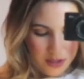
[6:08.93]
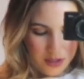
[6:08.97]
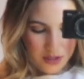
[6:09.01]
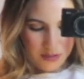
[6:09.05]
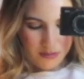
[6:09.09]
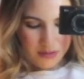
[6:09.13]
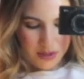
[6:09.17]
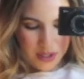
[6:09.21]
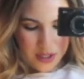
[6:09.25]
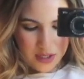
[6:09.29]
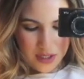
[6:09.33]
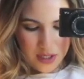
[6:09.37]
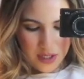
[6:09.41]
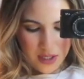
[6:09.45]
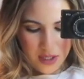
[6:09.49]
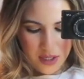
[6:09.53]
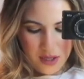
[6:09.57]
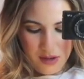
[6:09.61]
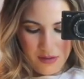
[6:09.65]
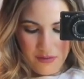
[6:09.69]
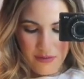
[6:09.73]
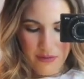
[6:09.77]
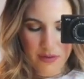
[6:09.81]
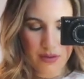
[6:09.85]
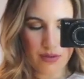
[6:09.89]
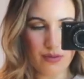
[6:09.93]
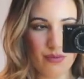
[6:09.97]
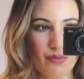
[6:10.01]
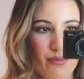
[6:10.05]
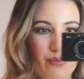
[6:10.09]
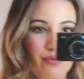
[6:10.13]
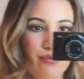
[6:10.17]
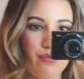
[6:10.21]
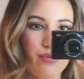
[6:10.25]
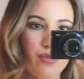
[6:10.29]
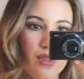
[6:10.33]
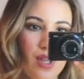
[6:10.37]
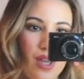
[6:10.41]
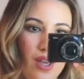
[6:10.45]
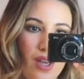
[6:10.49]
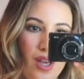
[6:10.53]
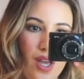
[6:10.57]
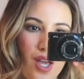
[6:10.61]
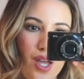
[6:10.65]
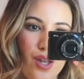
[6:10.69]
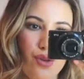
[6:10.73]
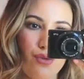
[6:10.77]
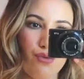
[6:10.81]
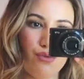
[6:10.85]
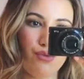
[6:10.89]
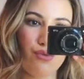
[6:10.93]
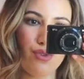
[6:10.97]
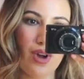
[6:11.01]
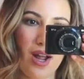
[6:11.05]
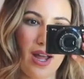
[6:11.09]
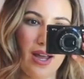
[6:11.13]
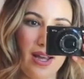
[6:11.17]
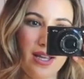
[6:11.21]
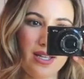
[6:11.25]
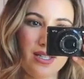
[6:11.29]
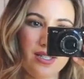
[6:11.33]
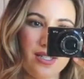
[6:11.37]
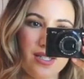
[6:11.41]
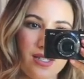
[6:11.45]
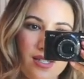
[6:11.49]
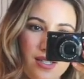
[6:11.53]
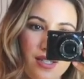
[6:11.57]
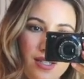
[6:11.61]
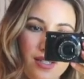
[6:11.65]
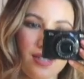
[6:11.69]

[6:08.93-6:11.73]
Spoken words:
I believe, in red.